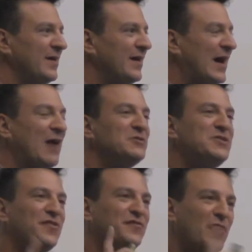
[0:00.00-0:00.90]
I was
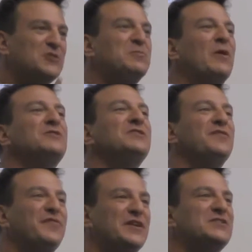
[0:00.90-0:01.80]
the first person to
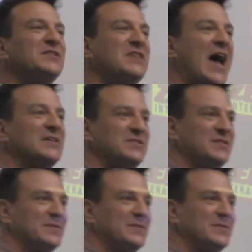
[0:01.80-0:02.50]
finish the test.